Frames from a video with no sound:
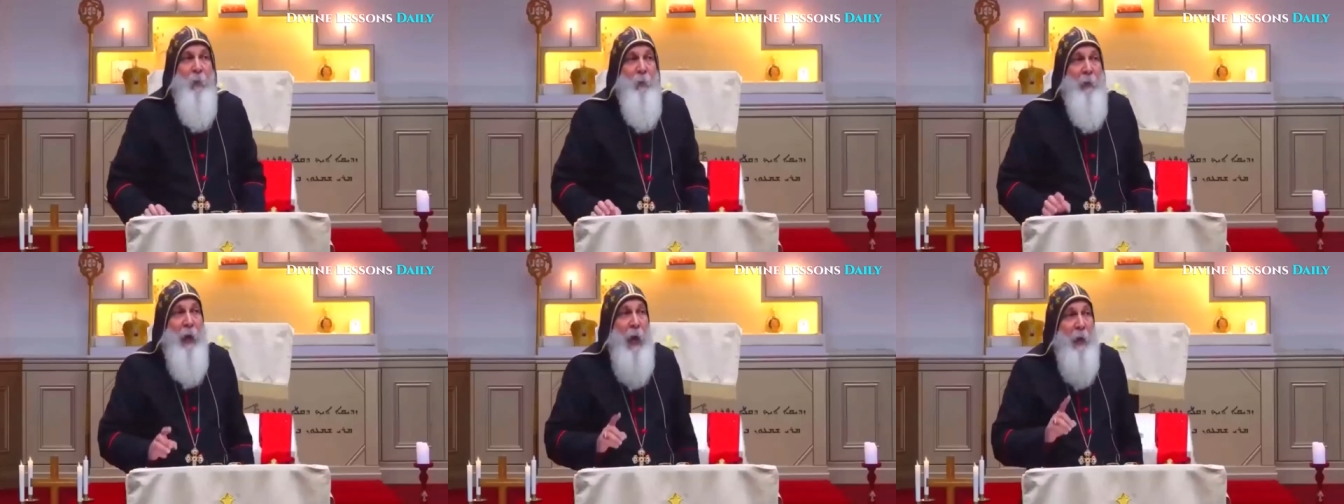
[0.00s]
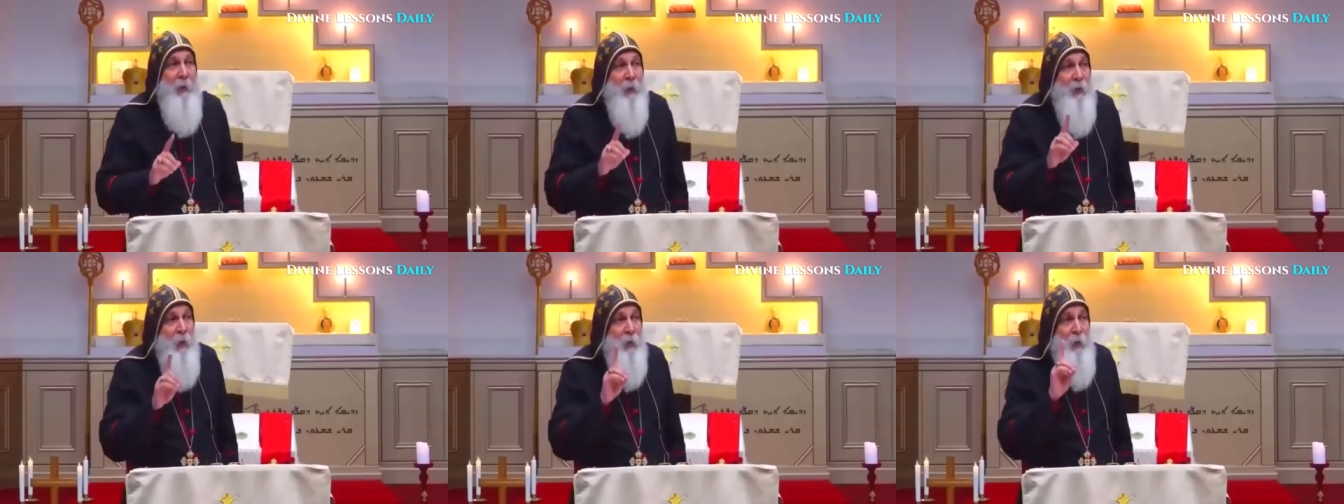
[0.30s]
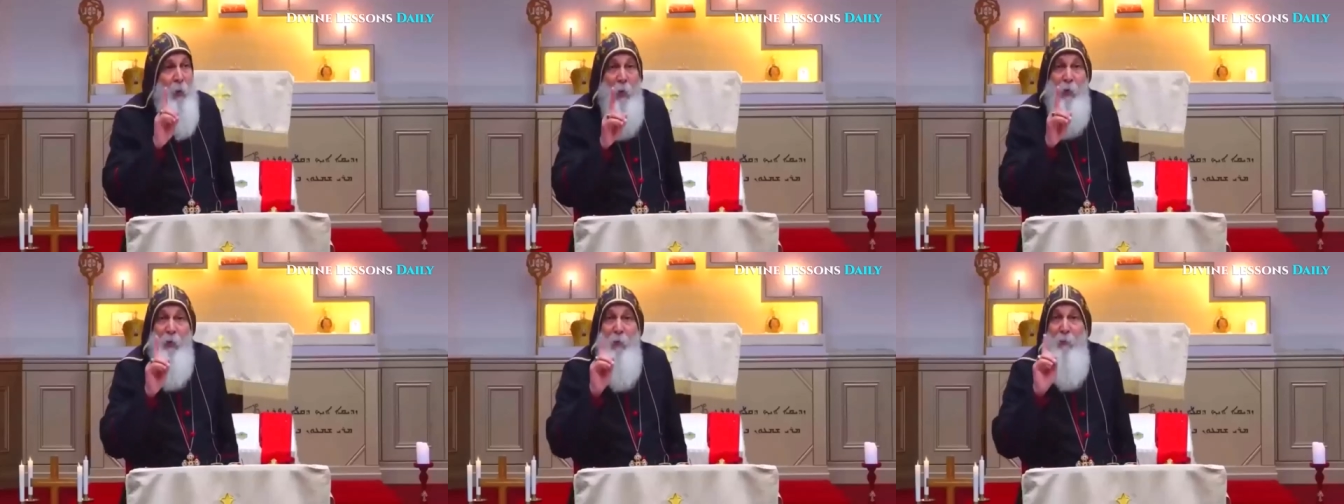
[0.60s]
God is the
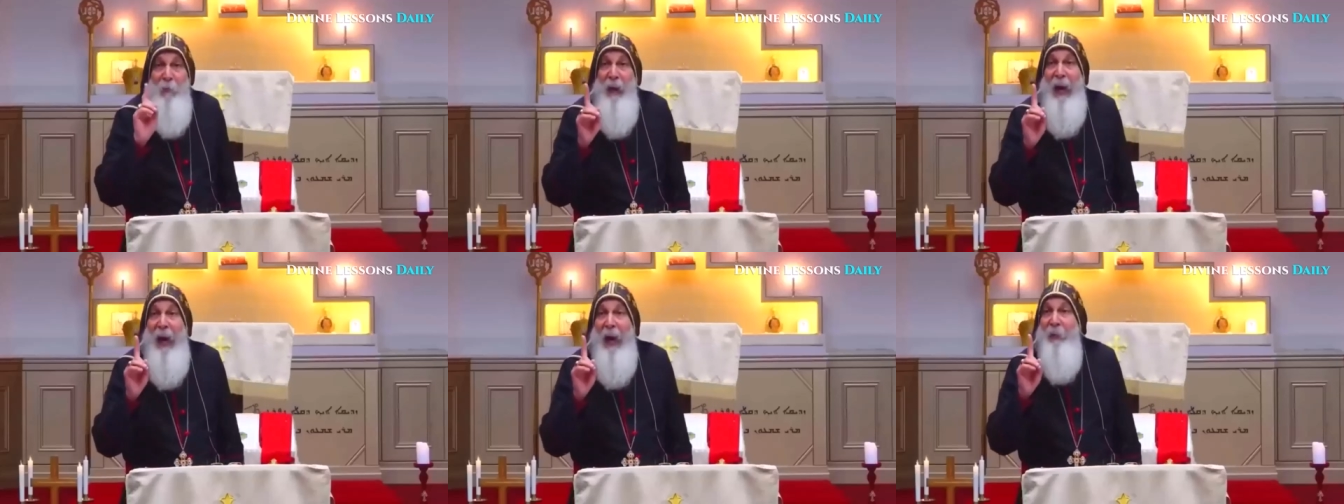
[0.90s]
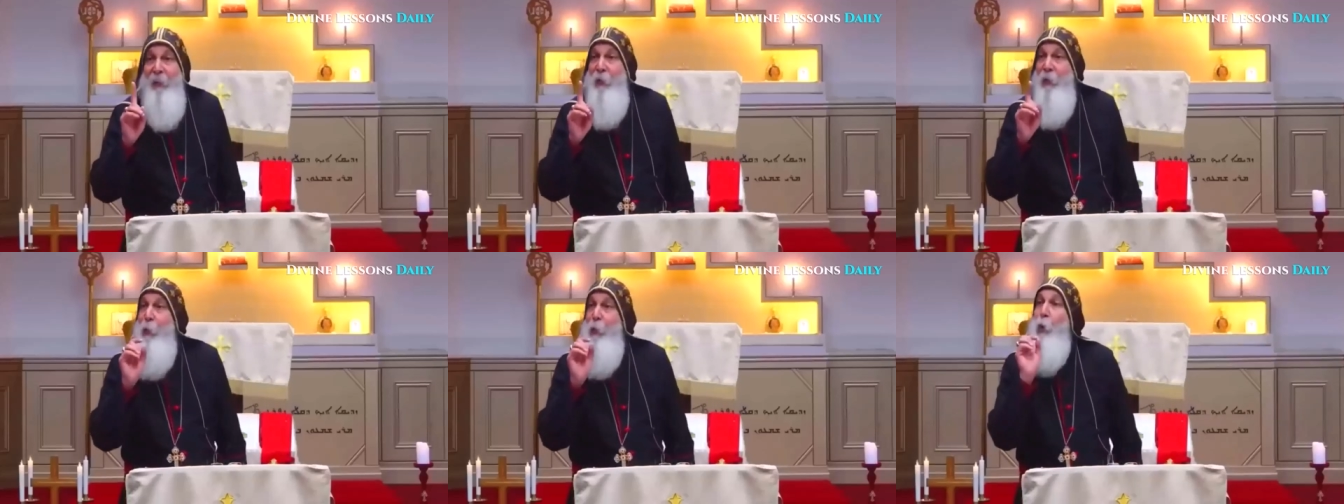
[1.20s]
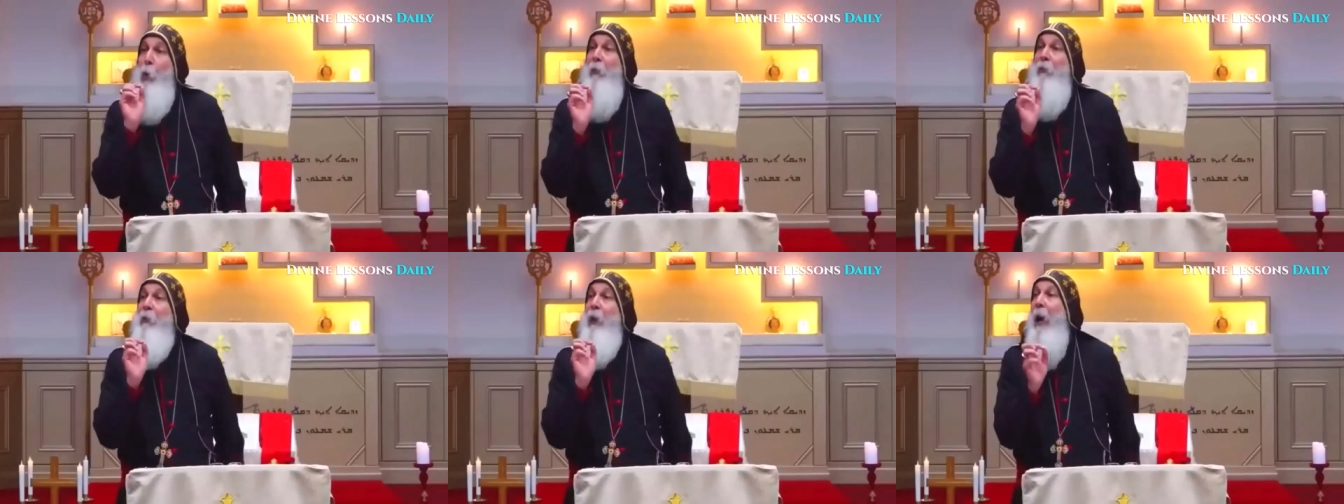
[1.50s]
source of light,
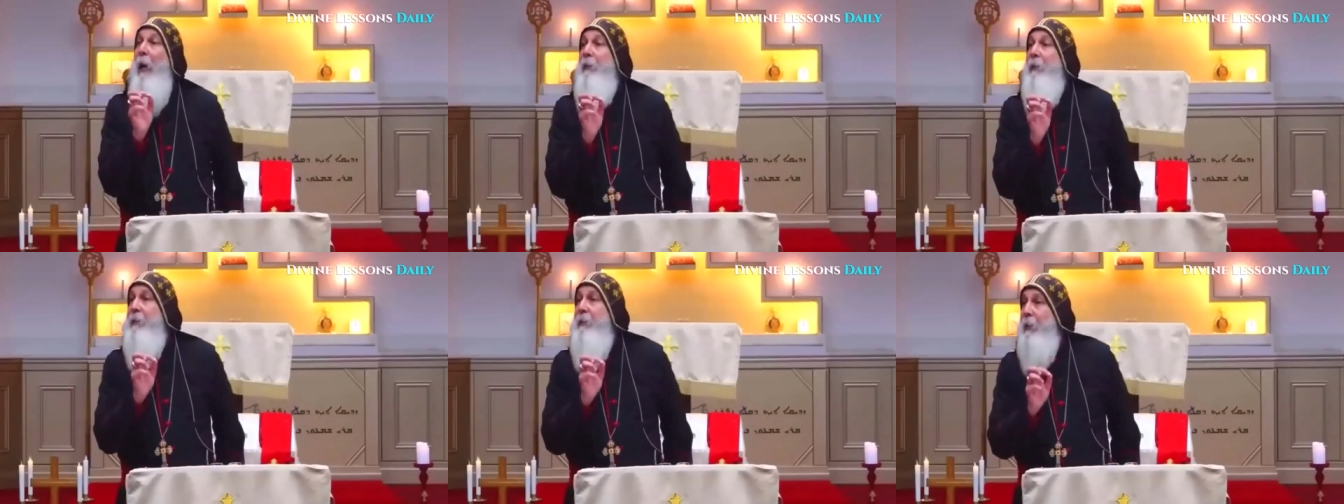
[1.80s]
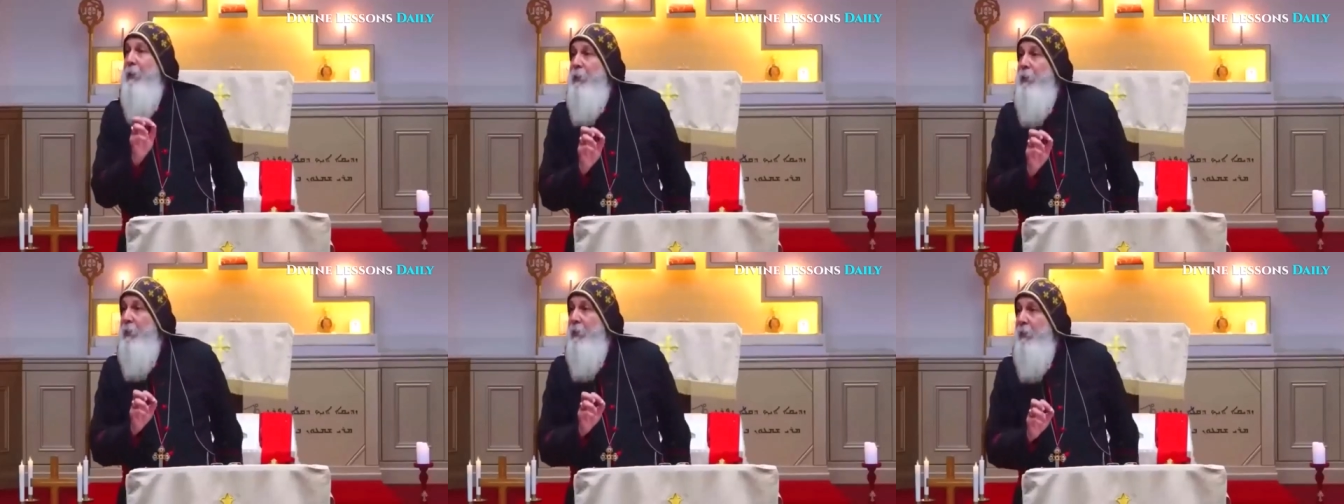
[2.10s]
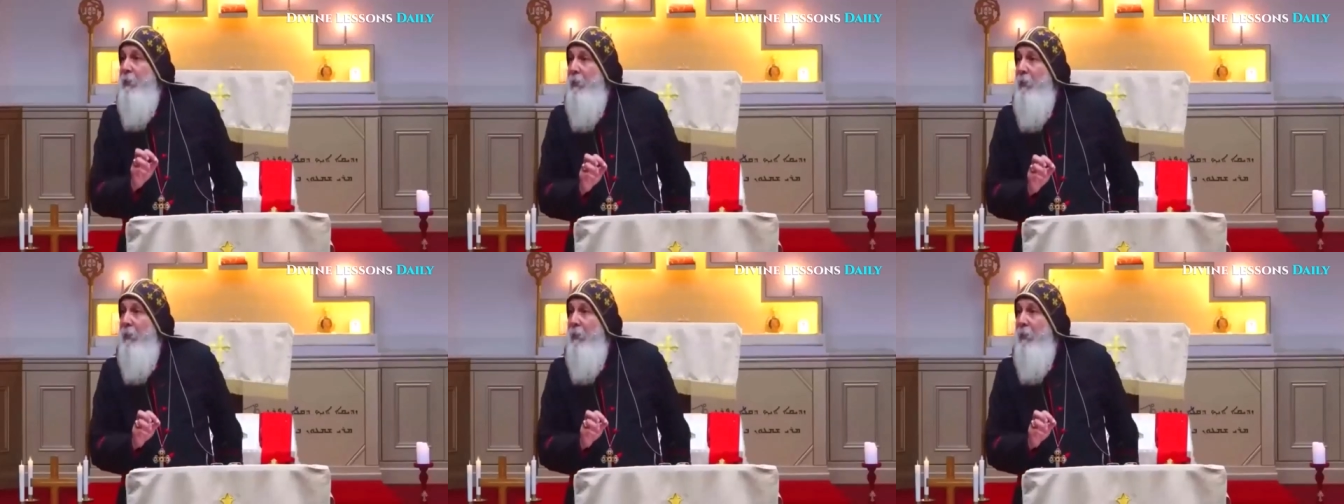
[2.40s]
not darkness.